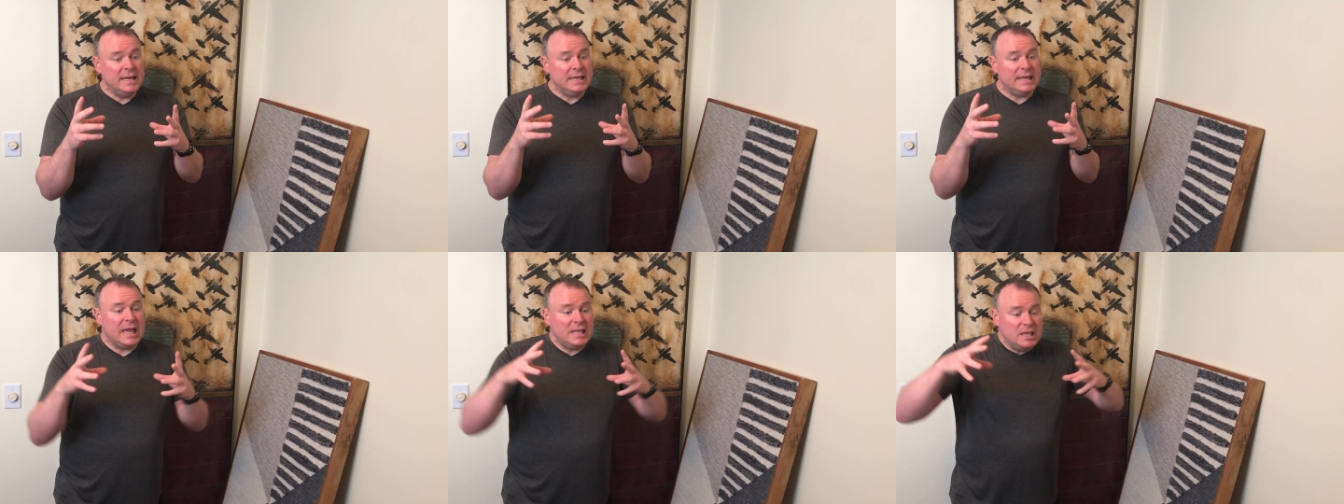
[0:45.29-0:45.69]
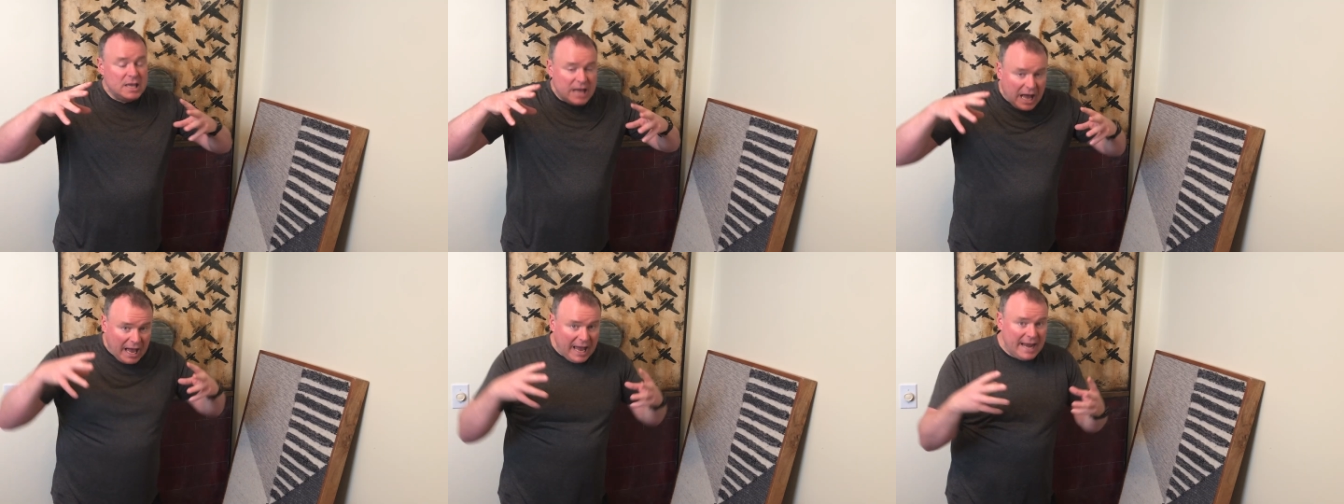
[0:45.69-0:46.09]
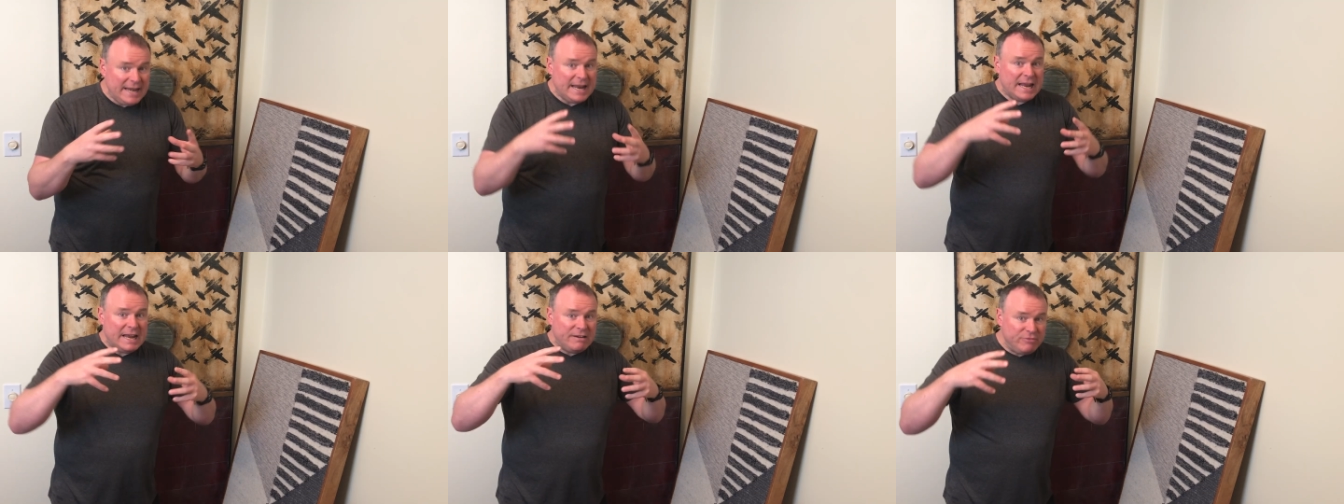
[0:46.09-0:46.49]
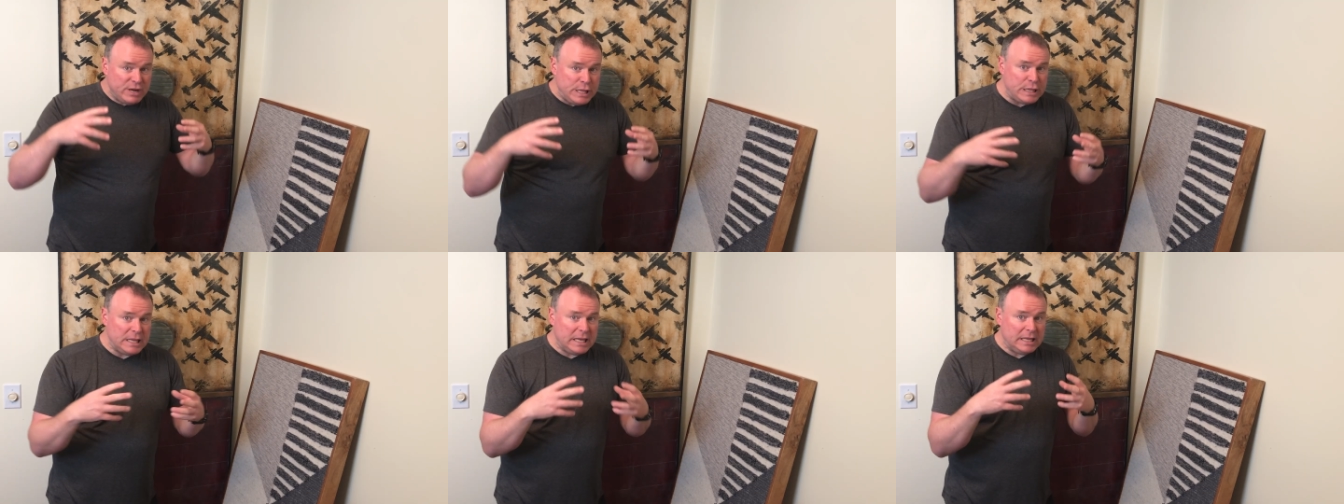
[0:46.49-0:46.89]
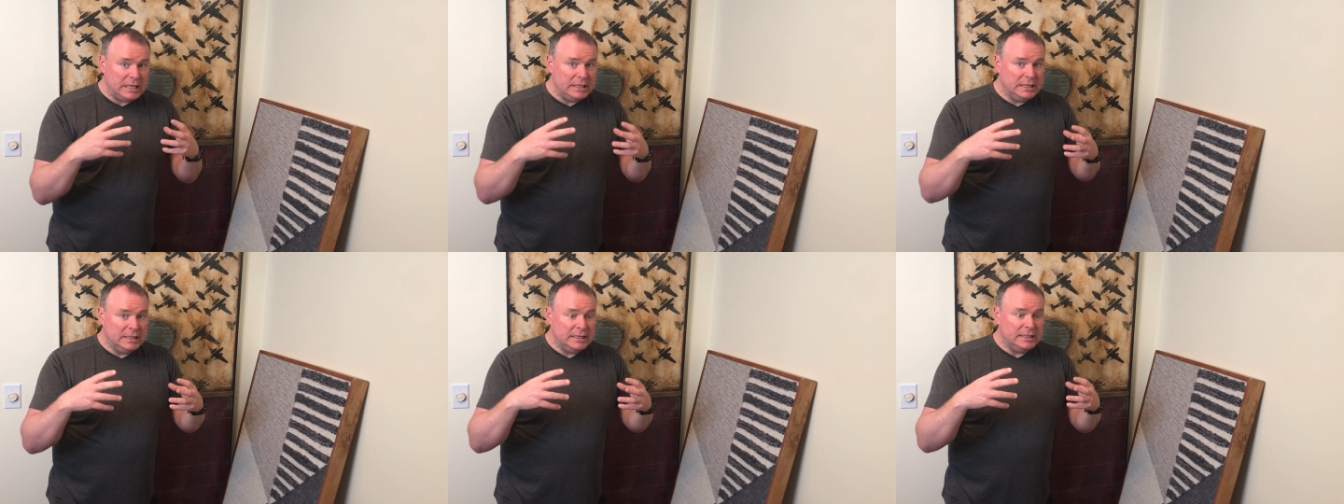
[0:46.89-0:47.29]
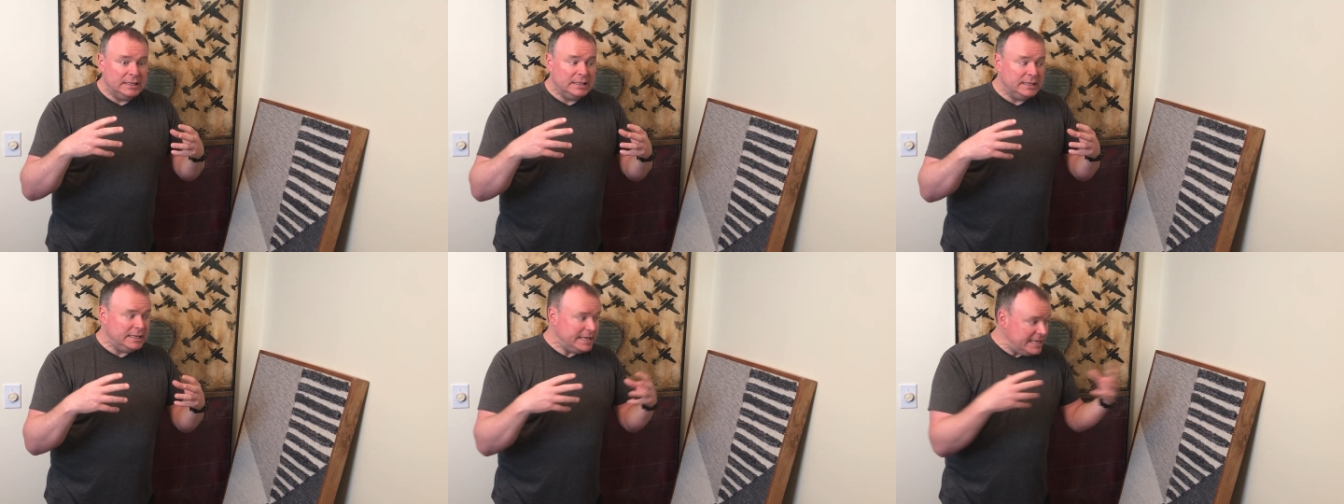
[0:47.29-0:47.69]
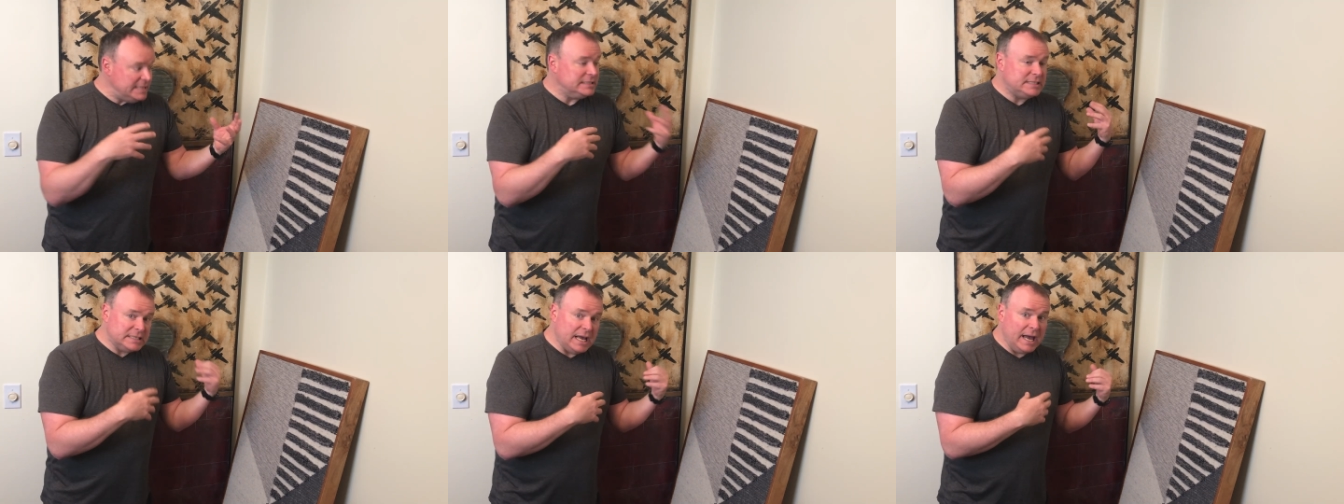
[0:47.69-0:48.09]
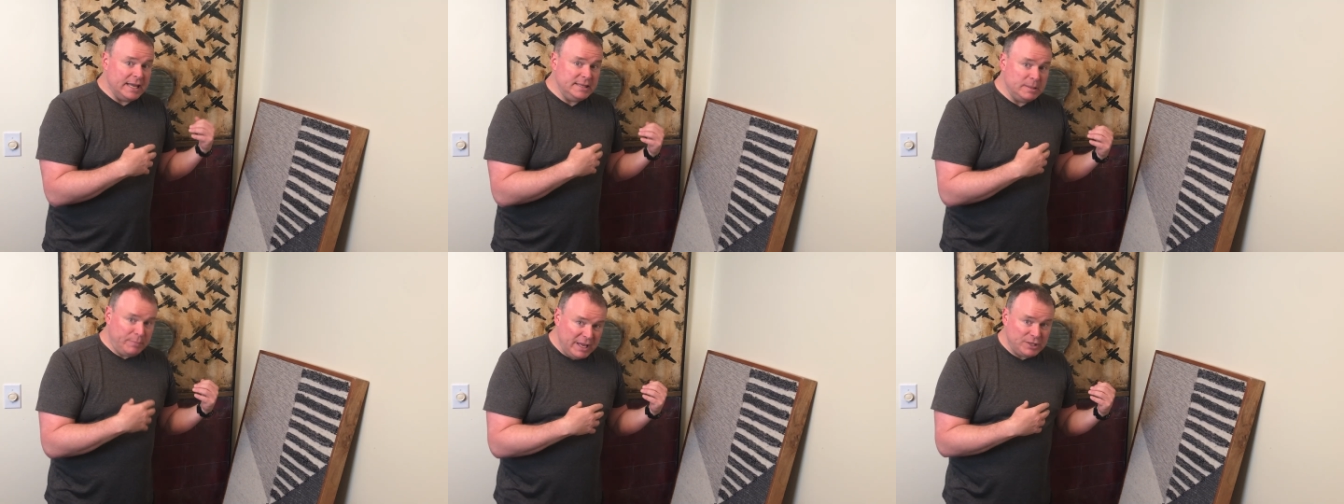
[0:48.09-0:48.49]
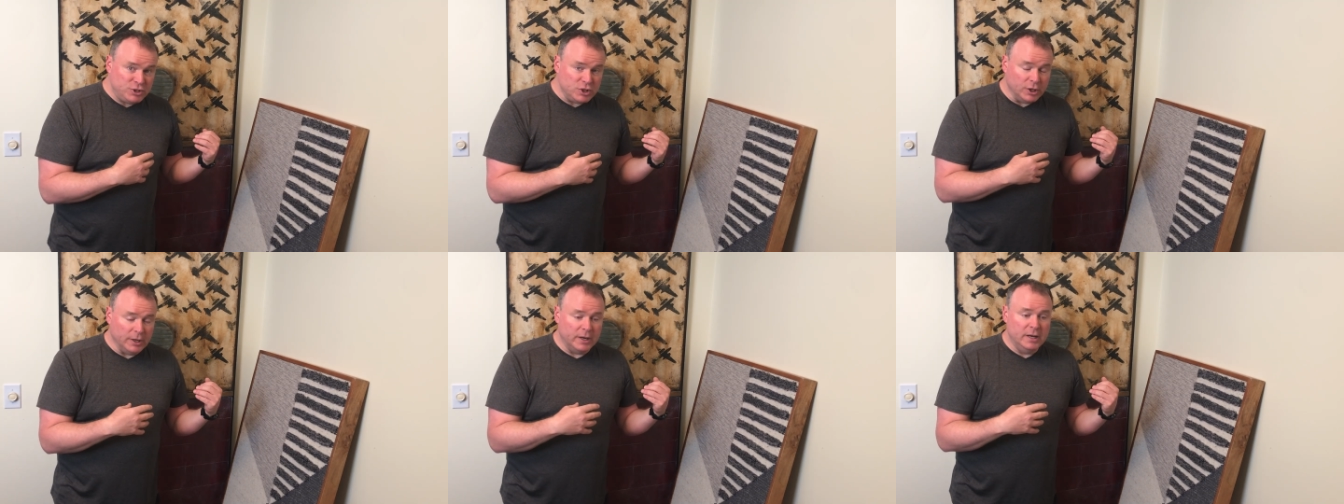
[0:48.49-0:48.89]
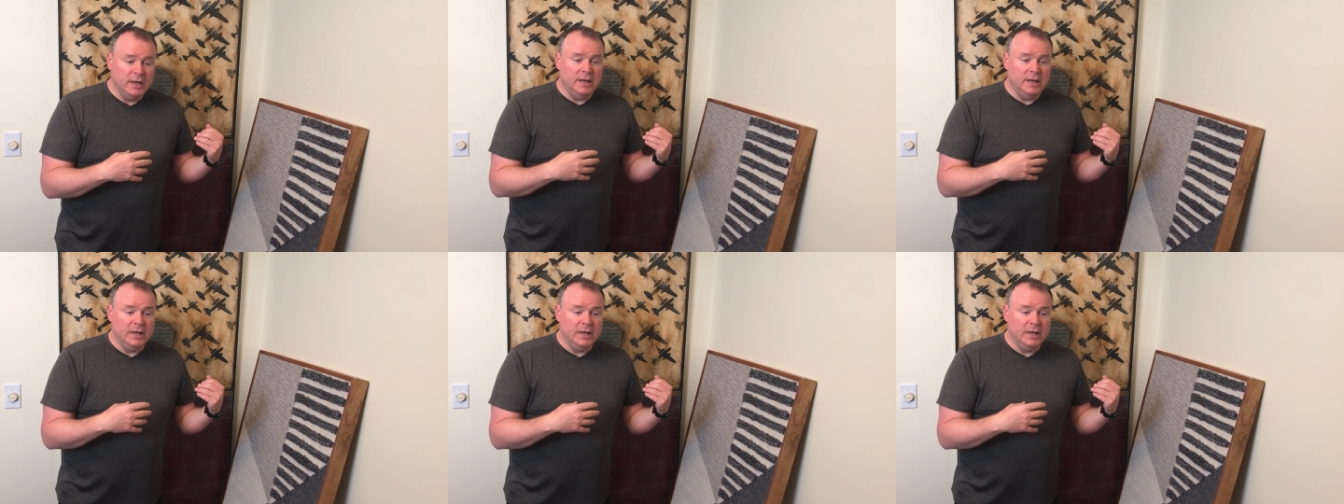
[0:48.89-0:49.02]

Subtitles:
can you hide everything inside the picture?